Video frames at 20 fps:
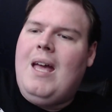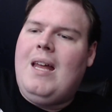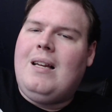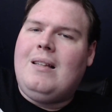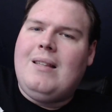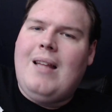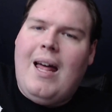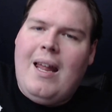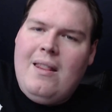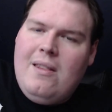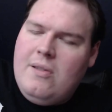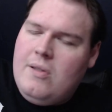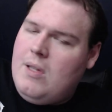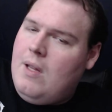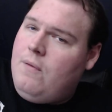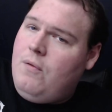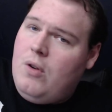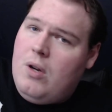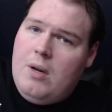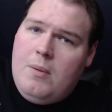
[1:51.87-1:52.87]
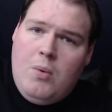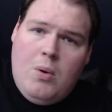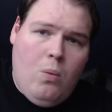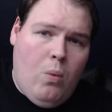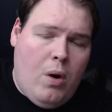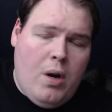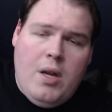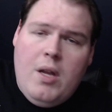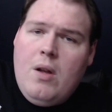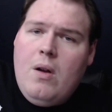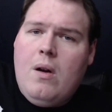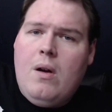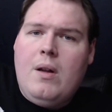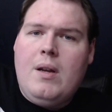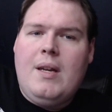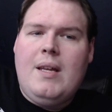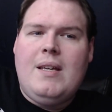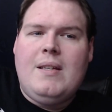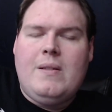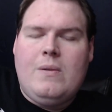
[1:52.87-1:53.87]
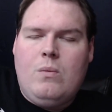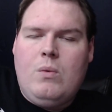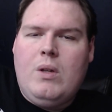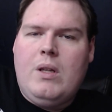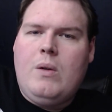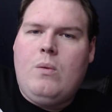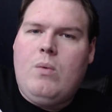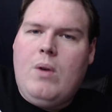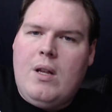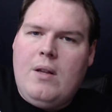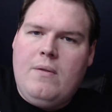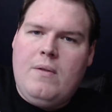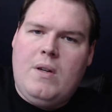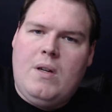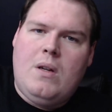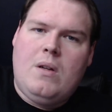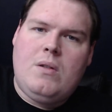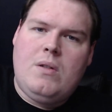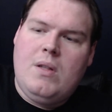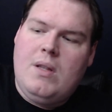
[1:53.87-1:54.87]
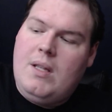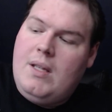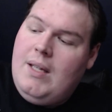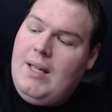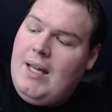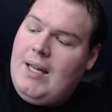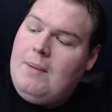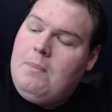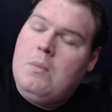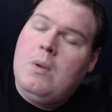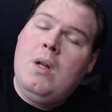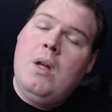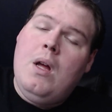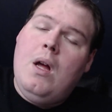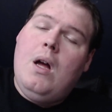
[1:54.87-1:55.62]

and a lot of the stuff you're going to be working on isn't really relevant to the game.